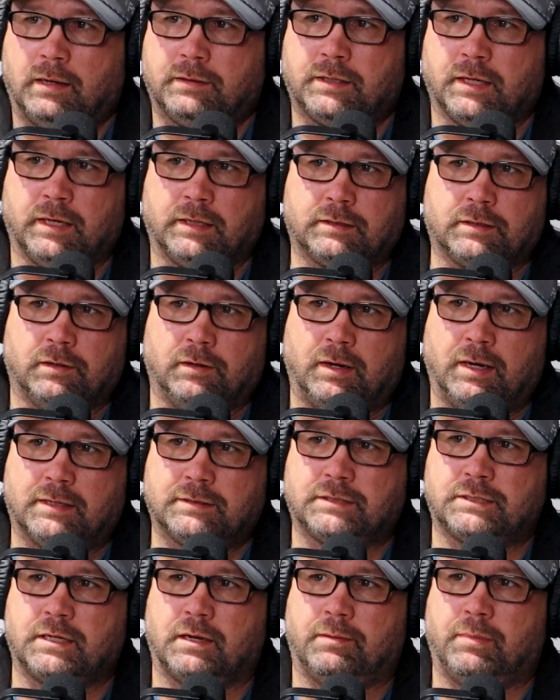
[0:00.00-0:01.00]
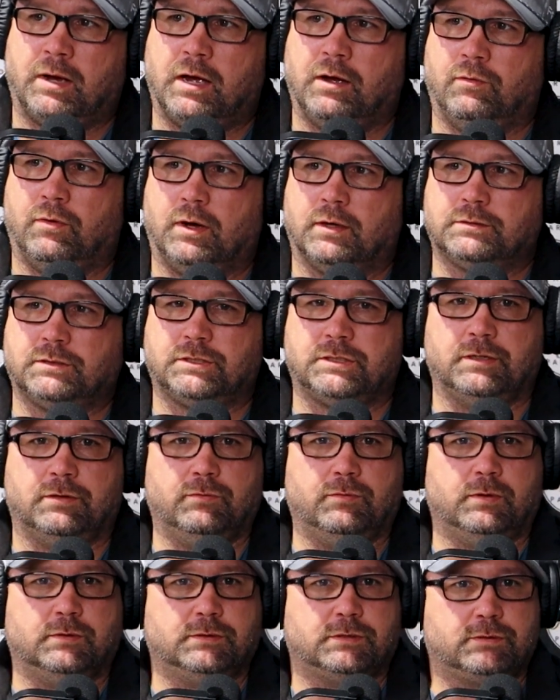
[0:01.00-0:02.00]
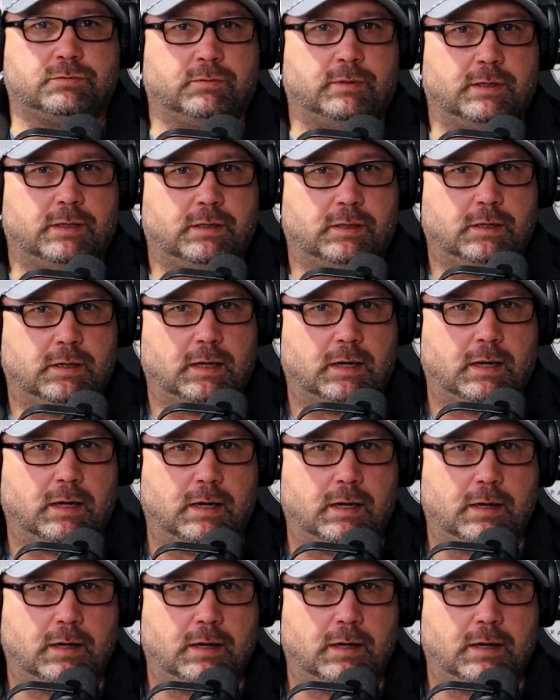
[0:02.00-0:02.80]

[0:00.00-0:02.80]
I think the last time I watched it was when